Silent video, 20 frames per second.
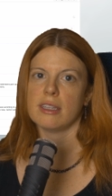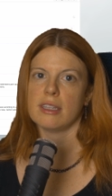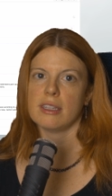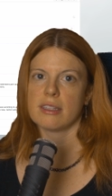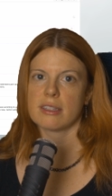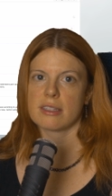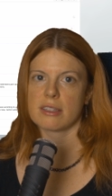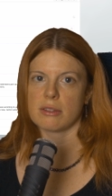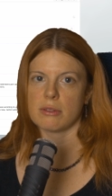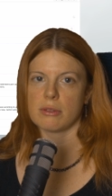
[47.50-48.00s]

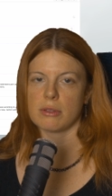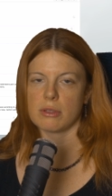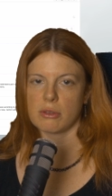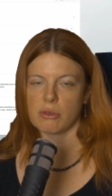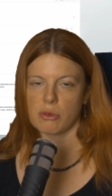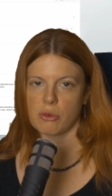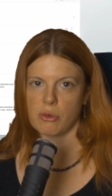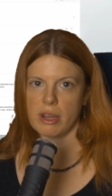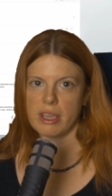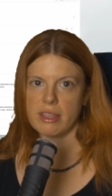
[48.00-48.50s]
So you
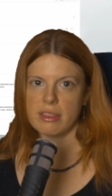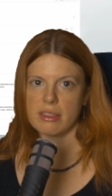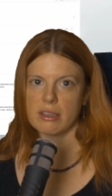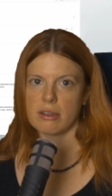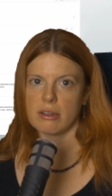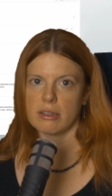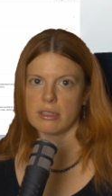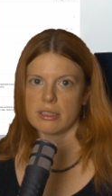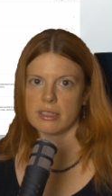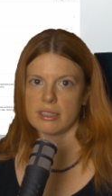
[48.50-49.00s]
create the
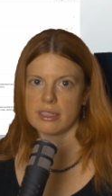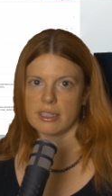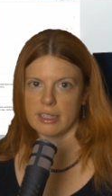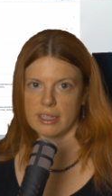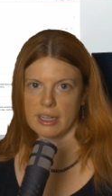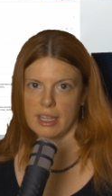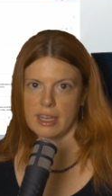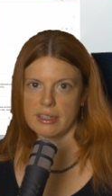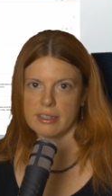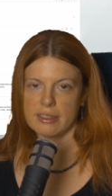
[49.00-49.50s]
content and
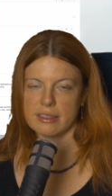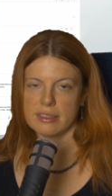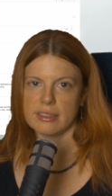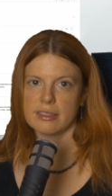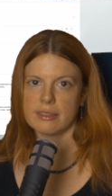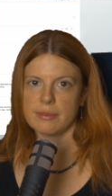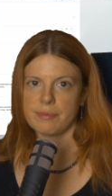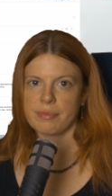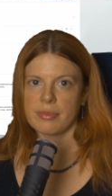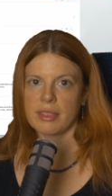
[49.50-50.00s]
edit
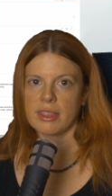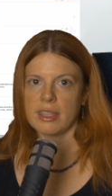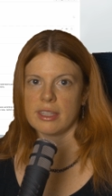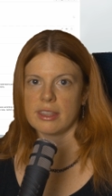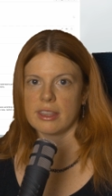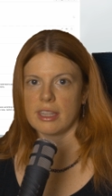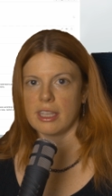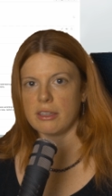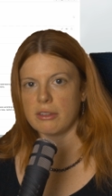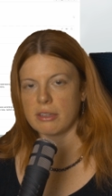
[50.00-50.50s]
it.
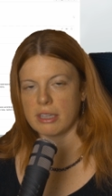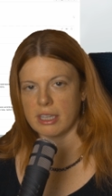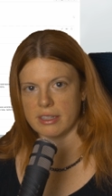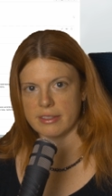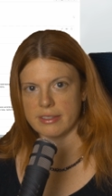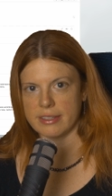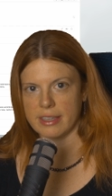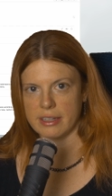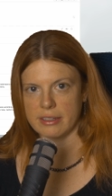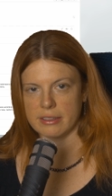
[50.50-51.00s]
Then you can
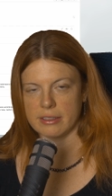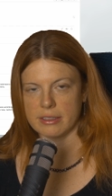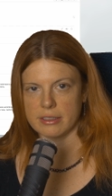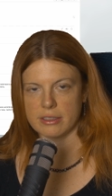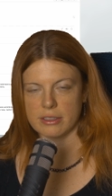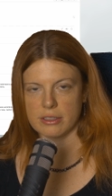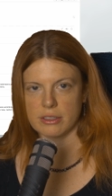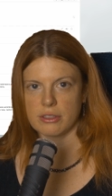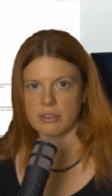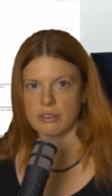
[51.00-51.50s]
send
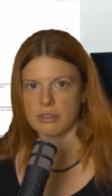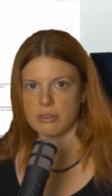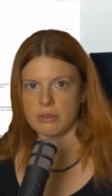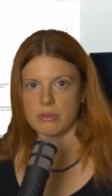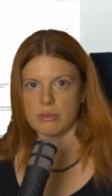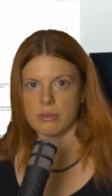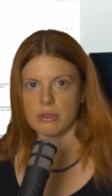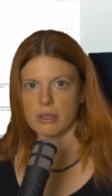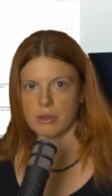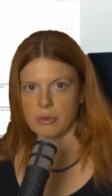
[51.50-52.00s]
it
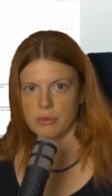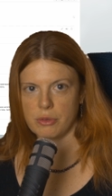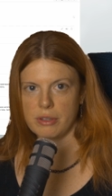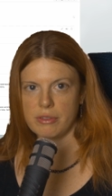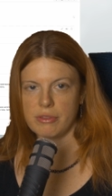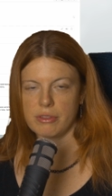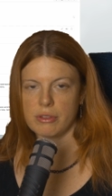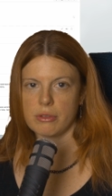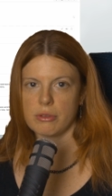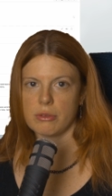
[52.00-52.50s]
to a
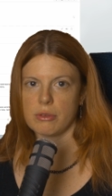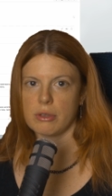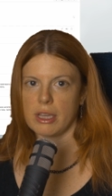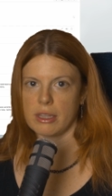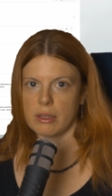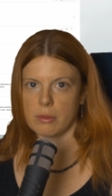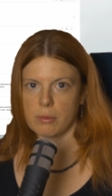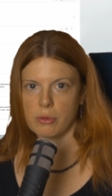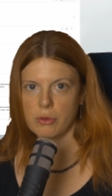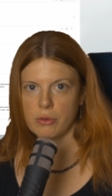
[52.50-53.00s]
review
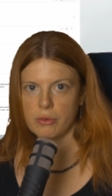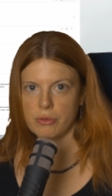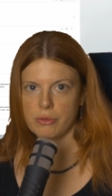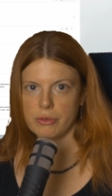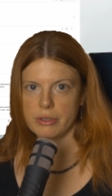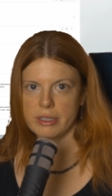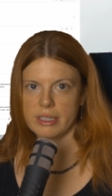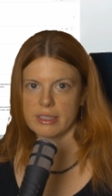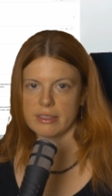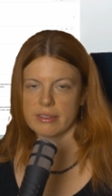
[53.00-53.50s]
and the
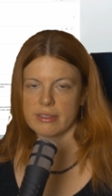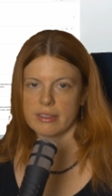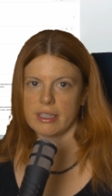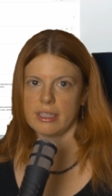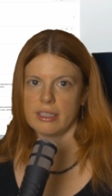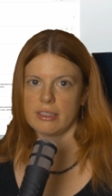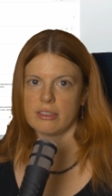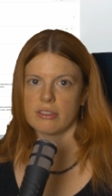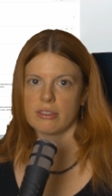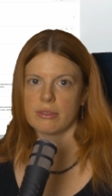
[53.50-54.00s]
proofreading
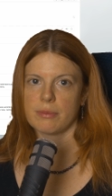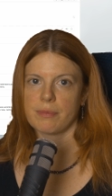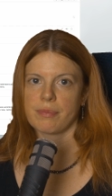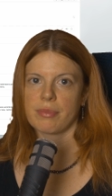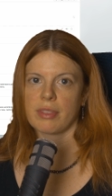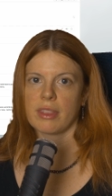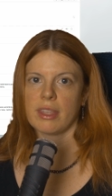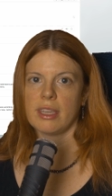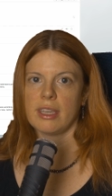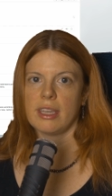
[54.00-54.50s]
stage.
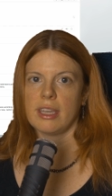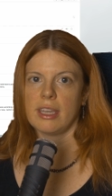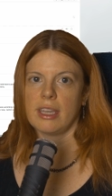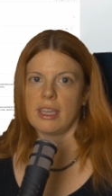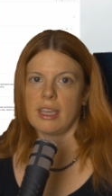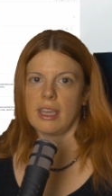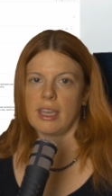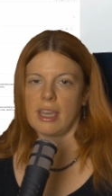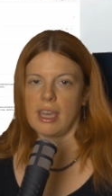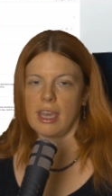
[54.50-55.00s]

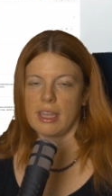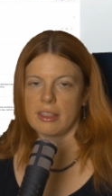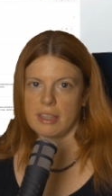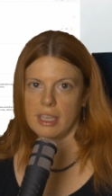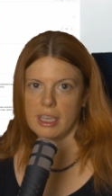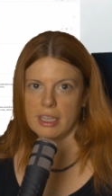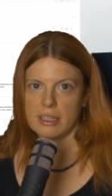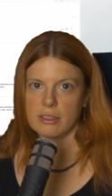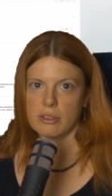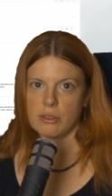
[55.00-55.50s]
At
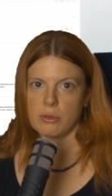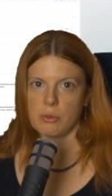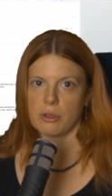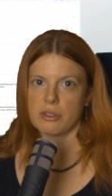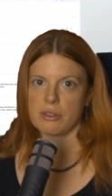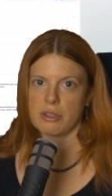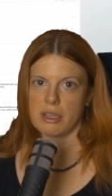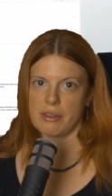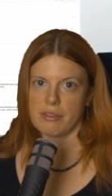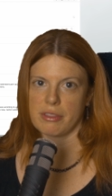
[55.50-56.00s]
the end, you want
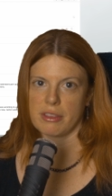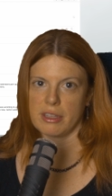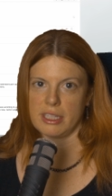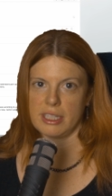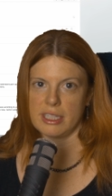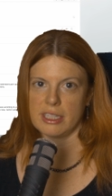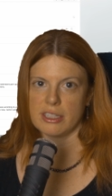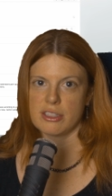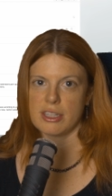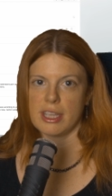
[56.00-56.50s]
to have the
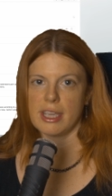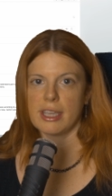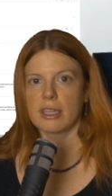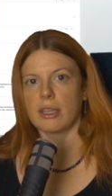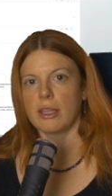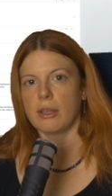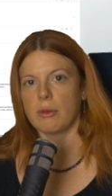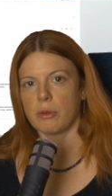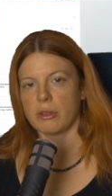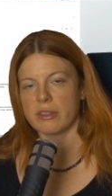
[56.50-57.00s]
legal check,
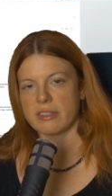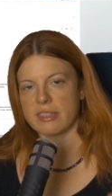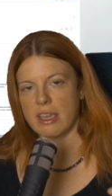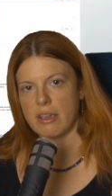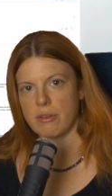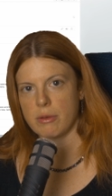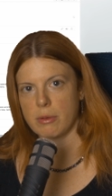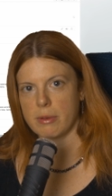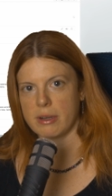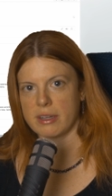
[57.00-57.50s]
and once
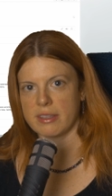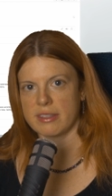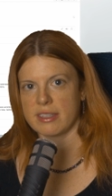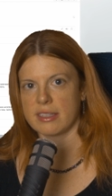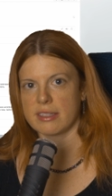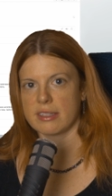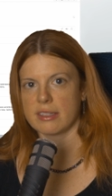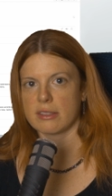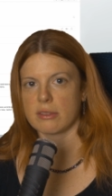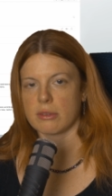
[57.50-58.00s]
everybody
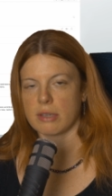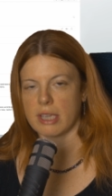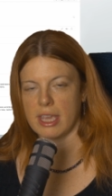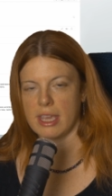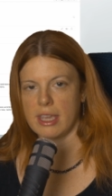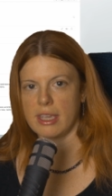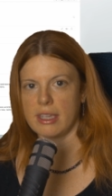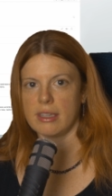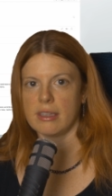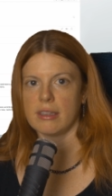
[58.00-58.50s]
says it's
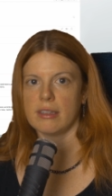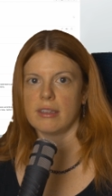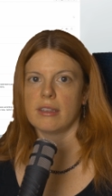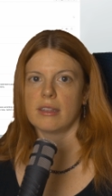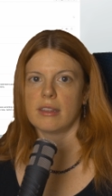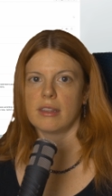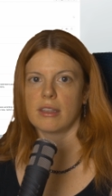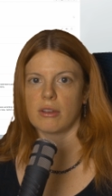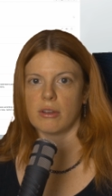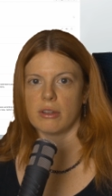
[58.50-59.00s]
okay,
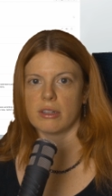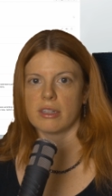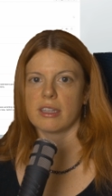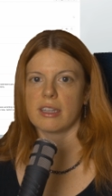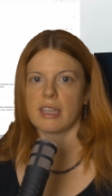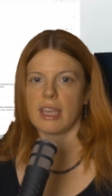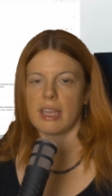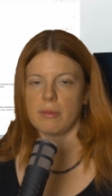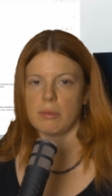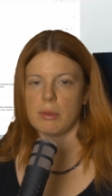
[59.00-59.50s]
the content
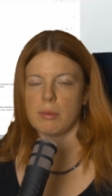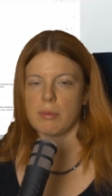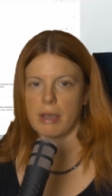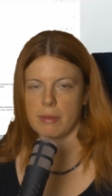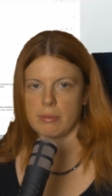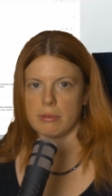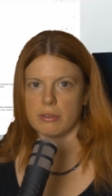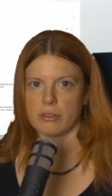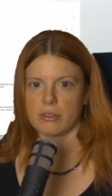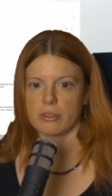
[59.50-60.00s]
can be
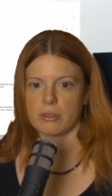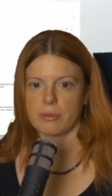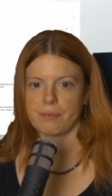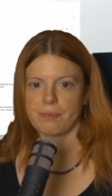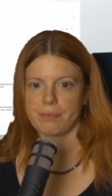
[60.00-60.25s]
published.